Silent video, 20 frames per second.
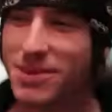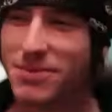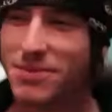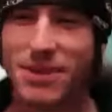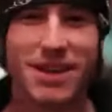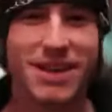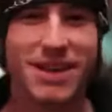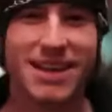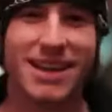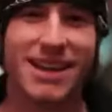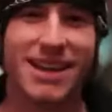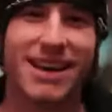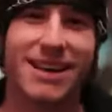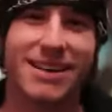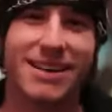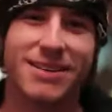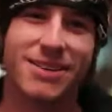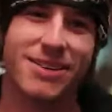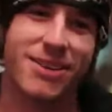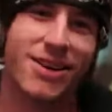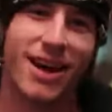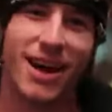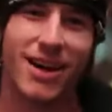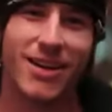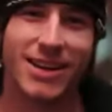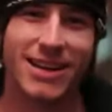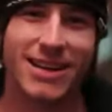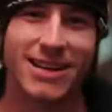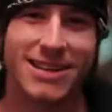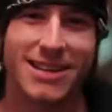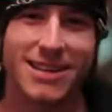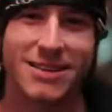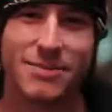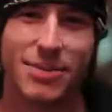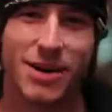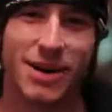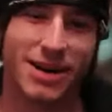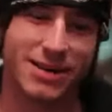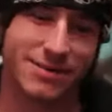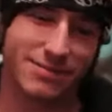A bit scared. You know how it is,
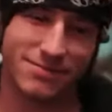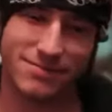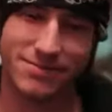but